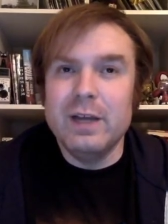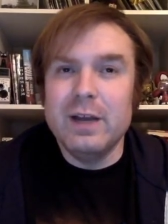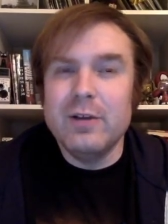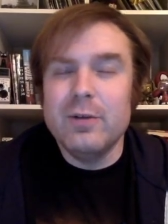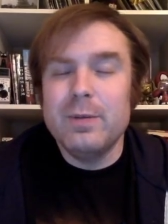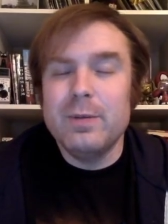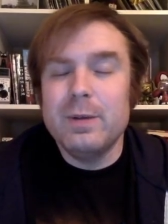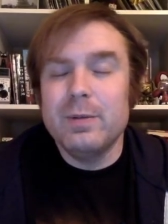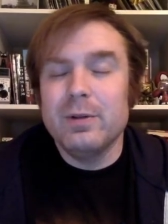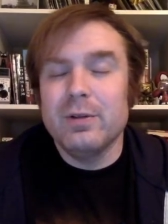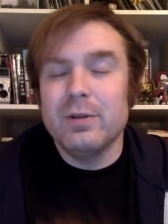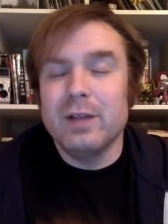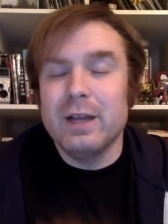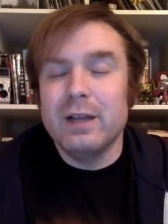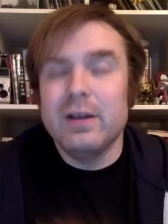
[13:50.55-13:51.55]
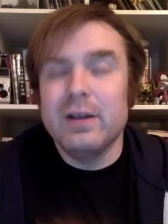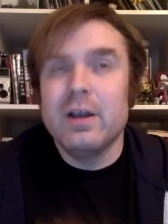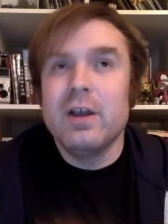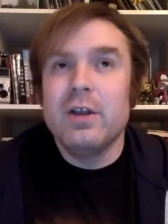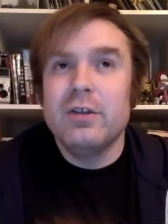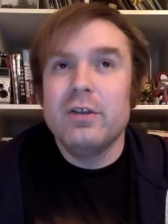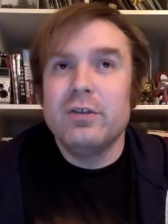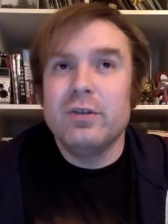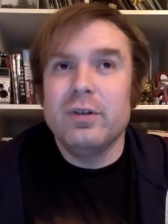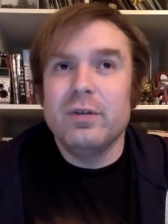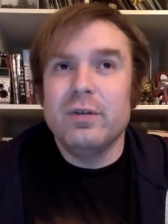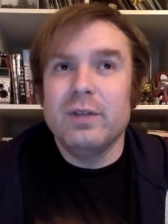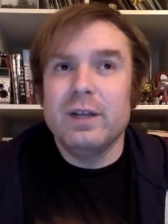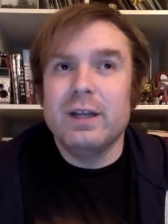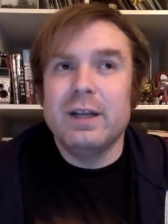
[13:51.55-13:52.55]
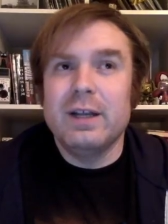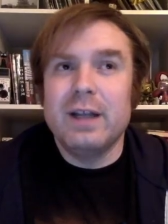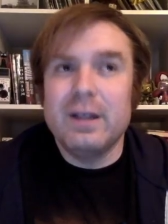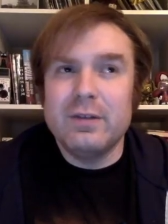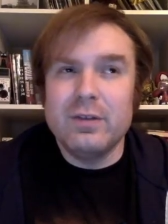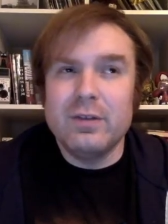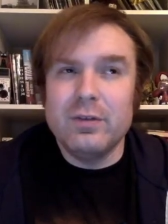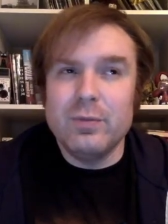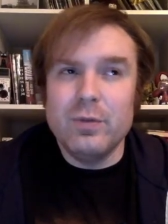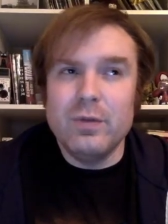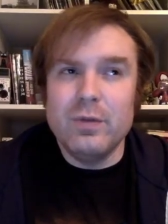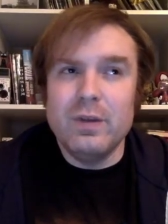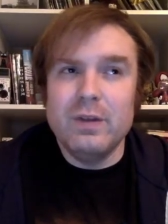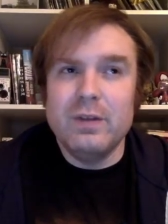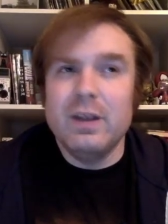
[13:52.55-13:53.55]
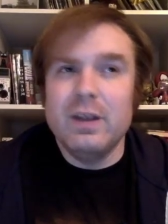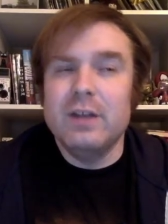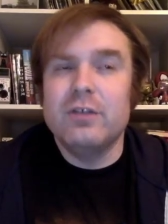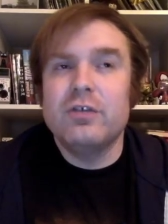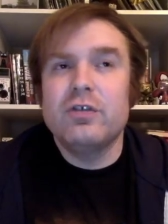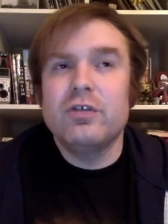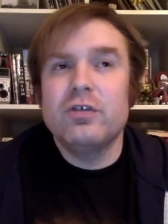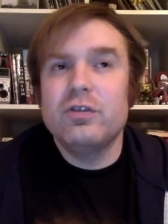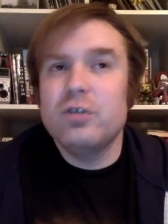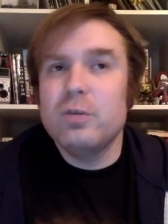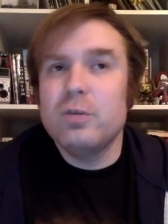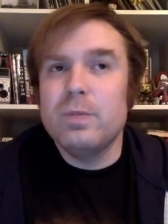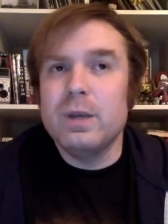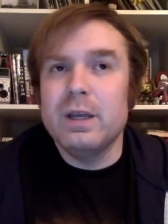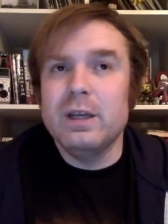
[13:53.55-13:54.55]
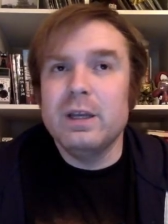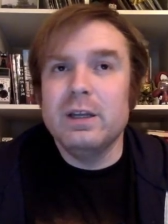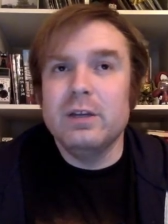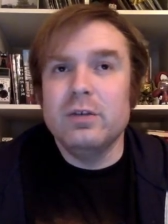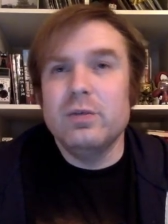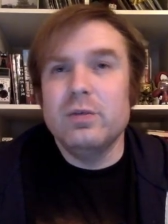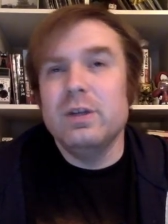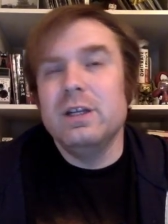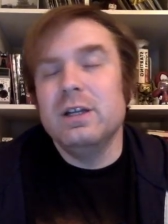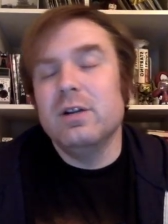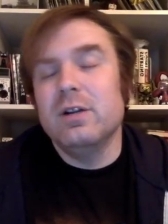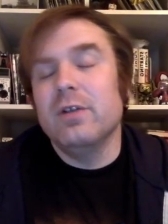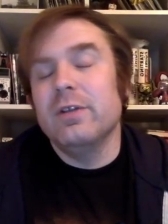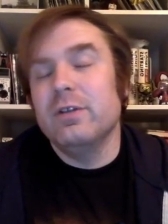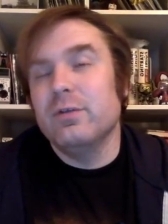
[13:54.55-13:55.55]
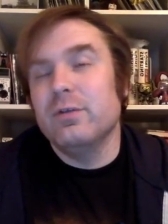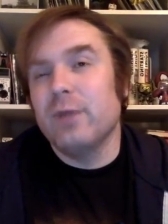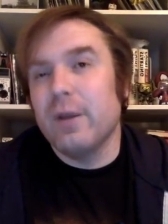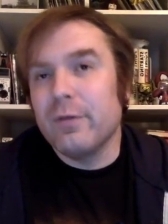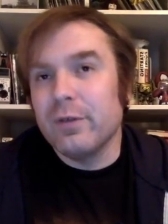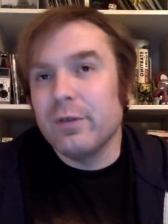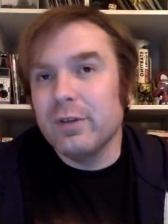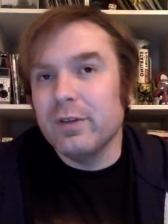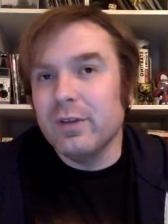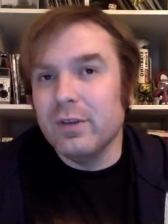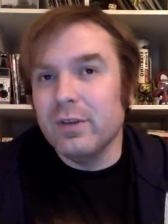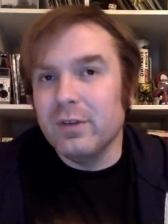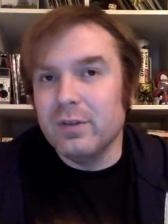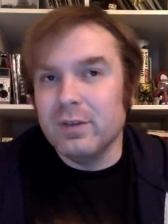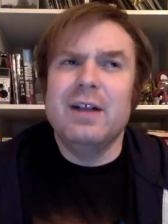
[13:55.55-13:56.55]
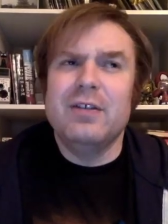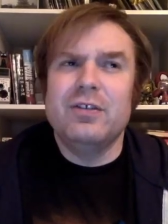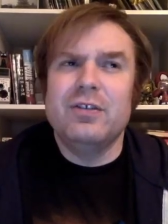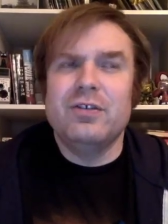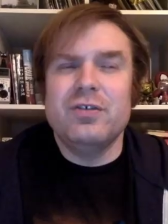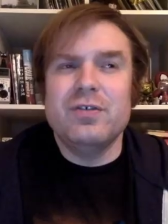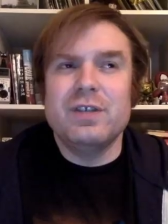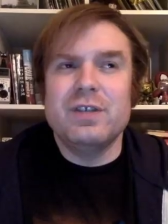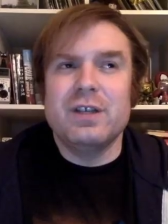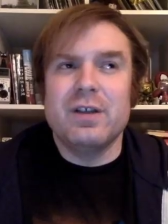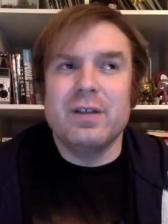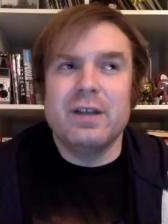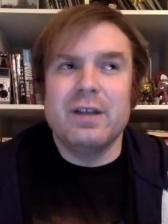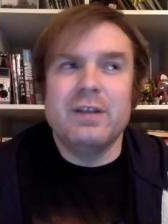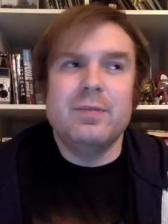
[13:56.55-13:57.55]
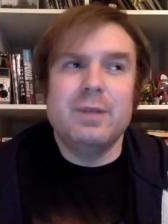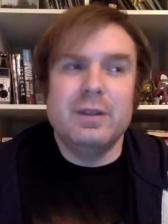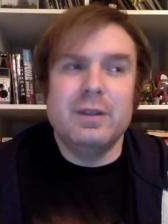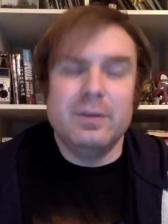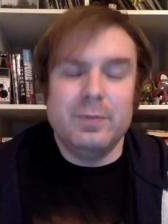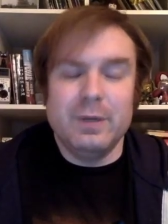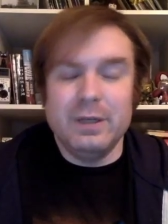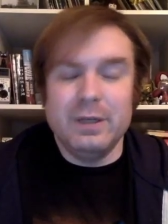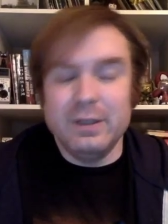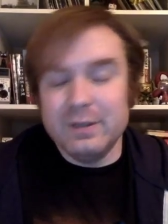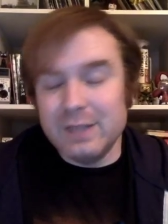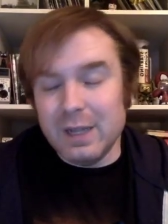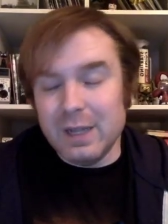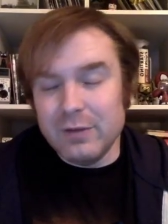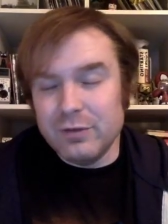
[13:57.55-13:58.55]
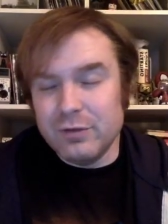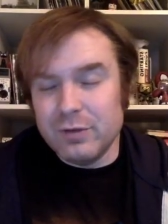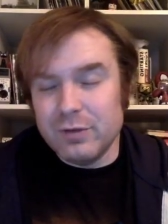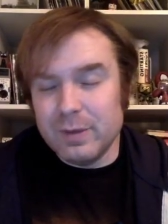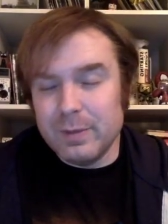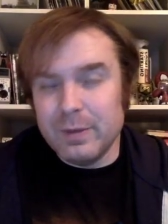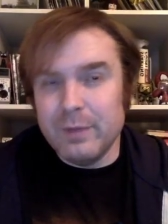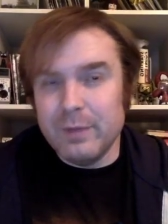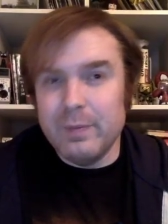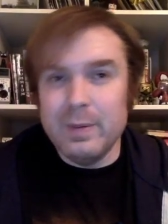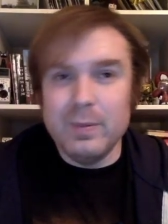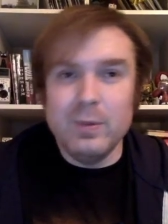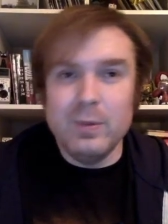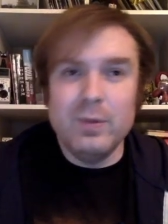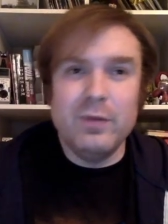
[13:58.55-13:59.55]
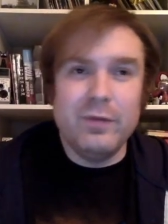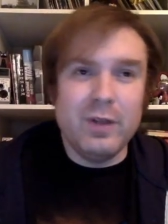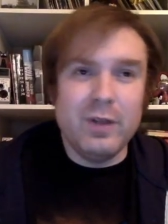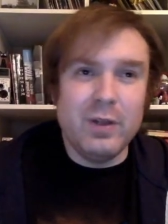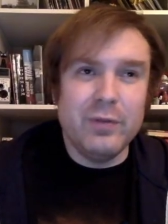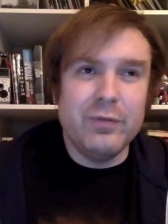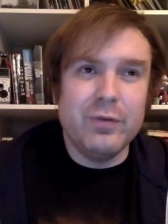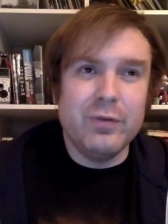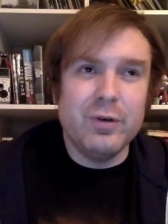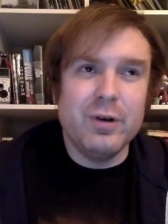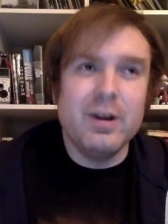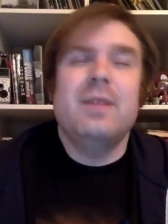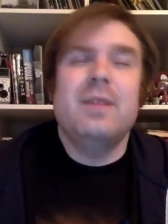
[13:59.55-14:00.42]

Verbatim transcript: I know people are like sort of like against this movie and say it's stupid and do we need all these references? It's just using all that to be this big nostalgia trip that people will fall for.